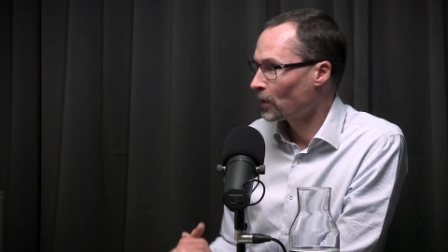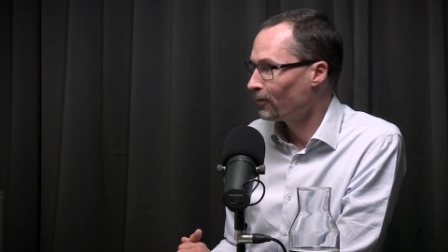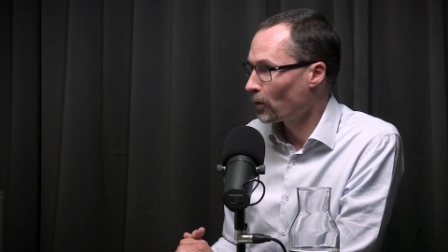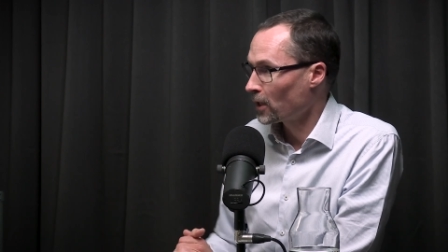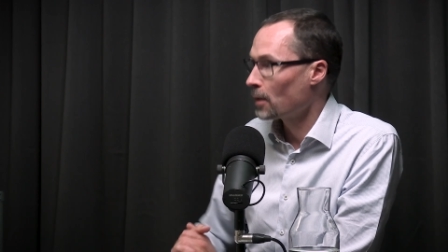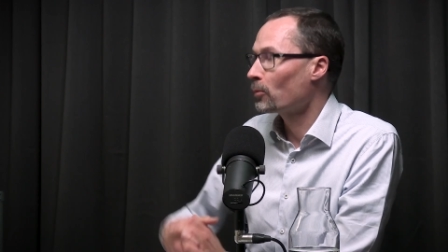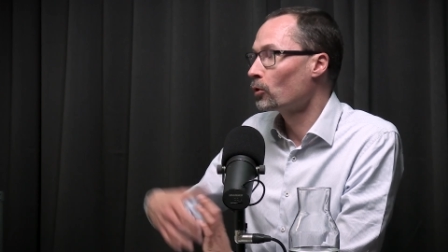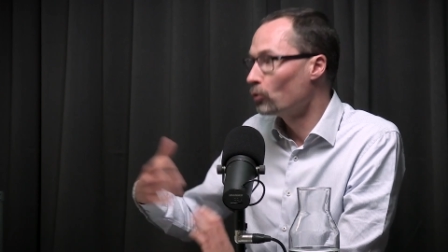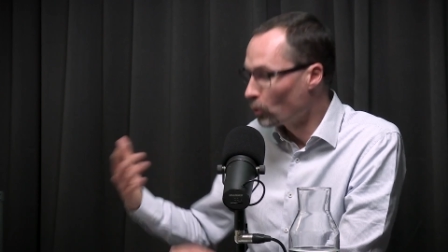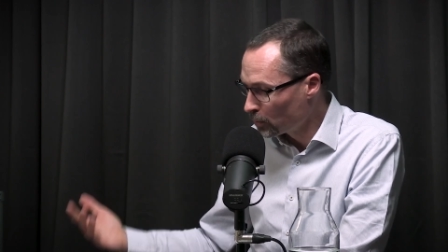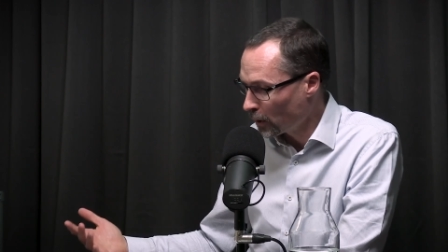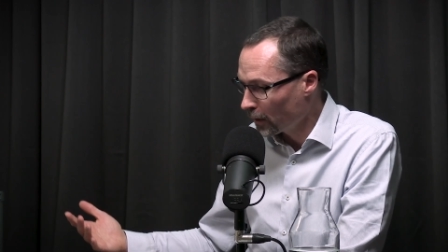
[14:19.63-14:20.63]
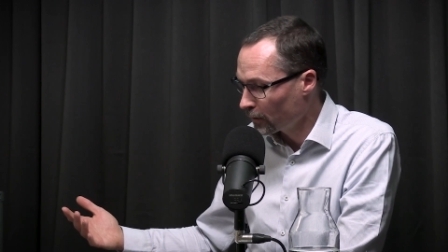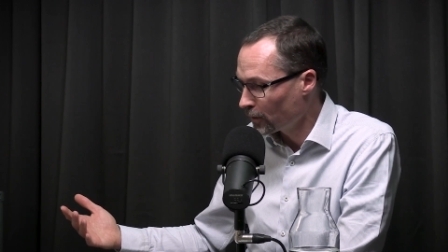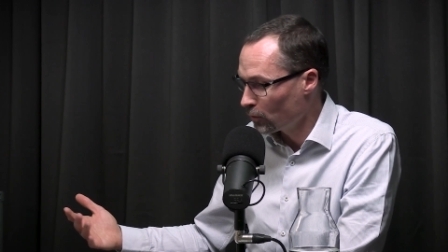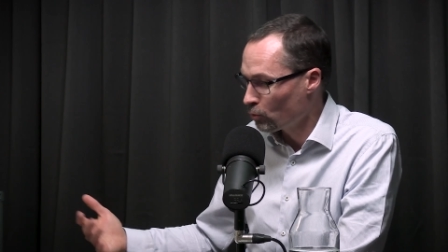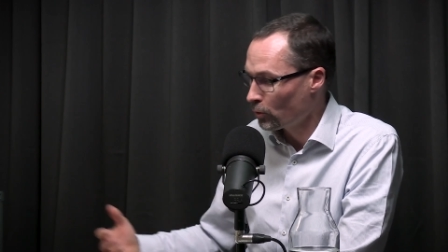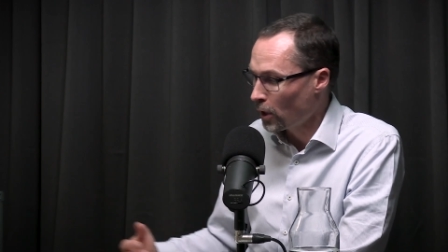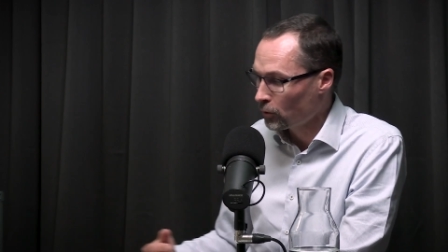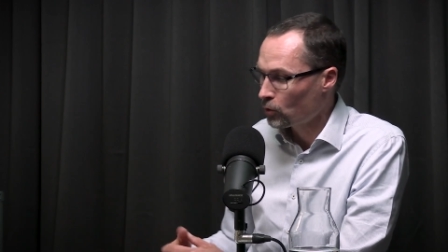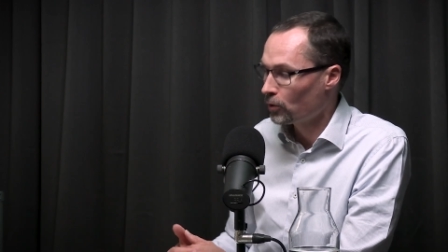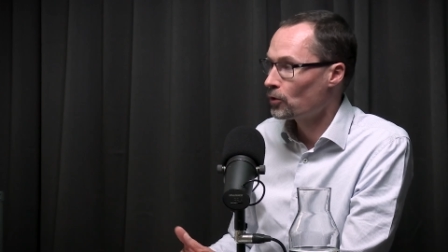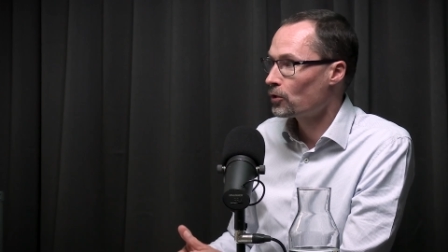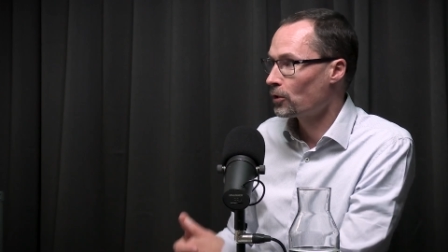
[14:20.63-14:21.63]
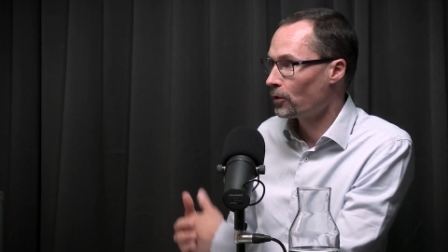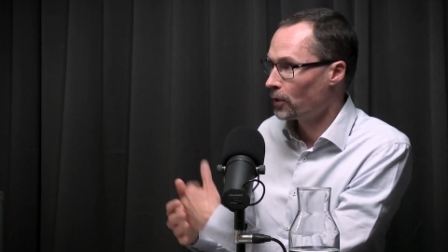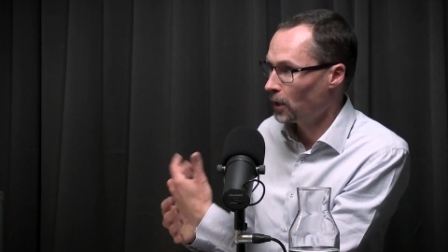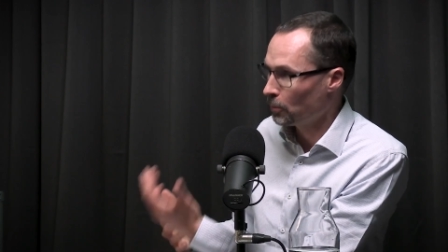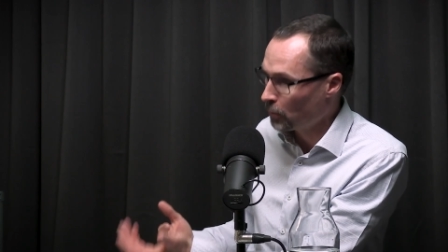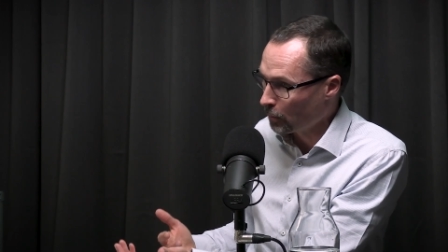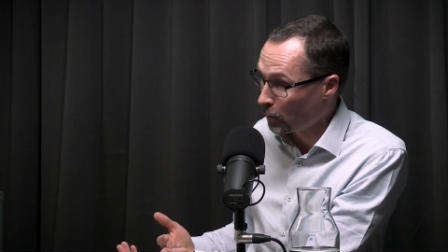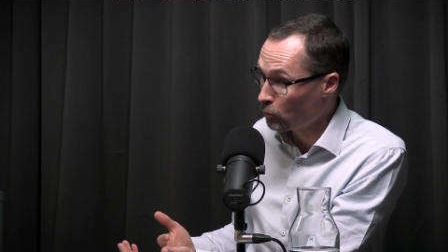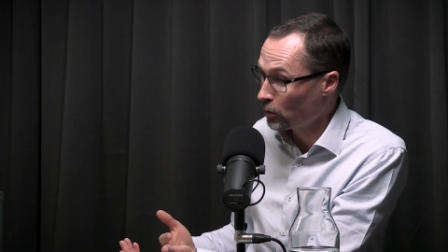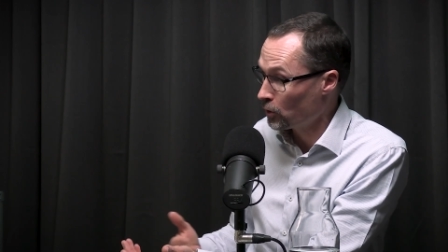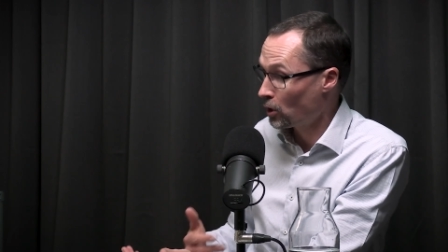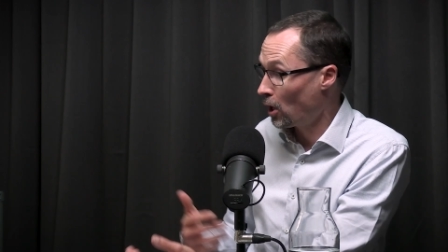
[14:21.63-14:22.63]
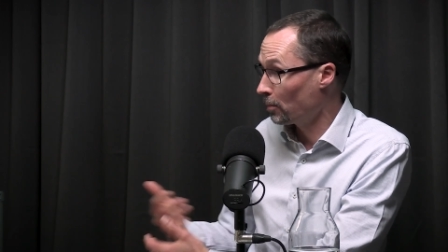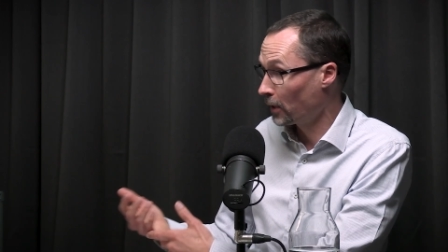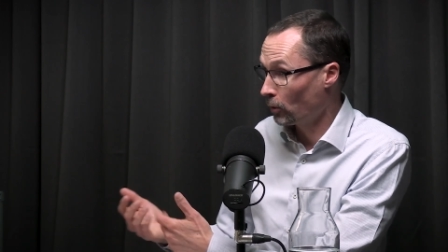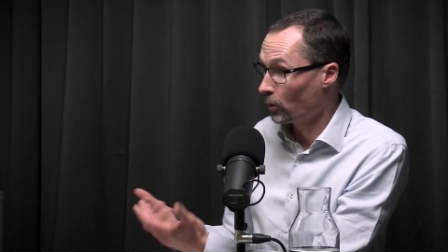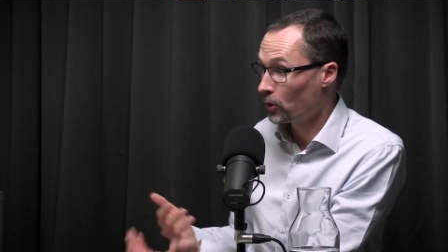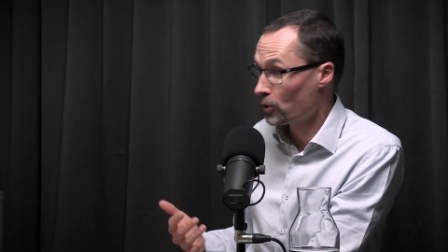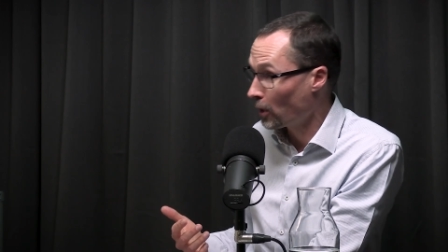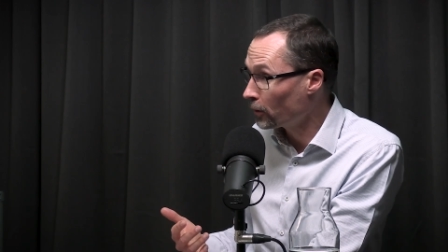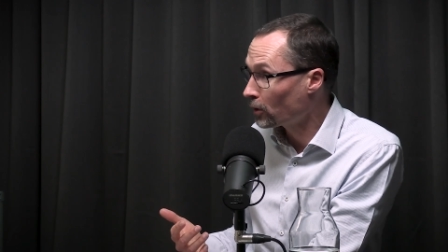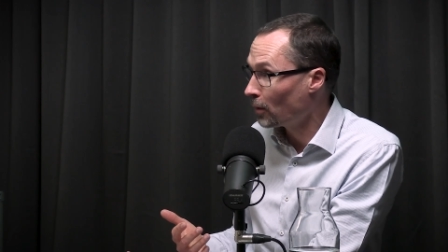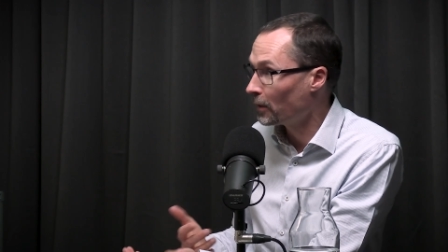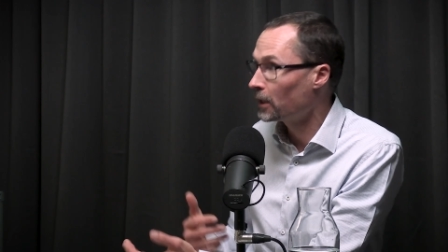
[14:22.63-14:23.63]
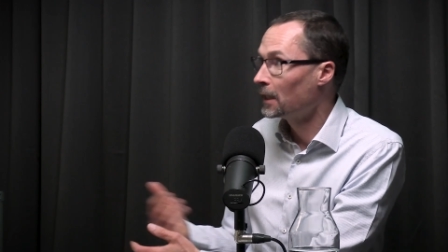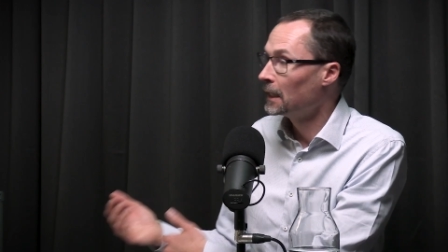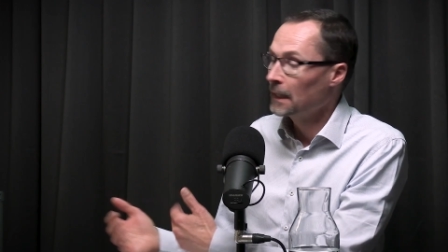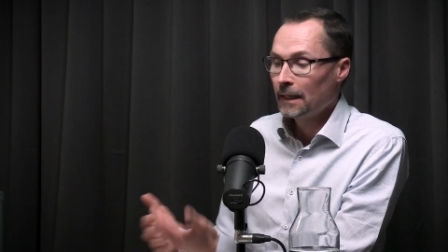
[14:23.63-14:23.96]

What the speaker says: For example, new product introductions, the promotion is coming or it's not coming.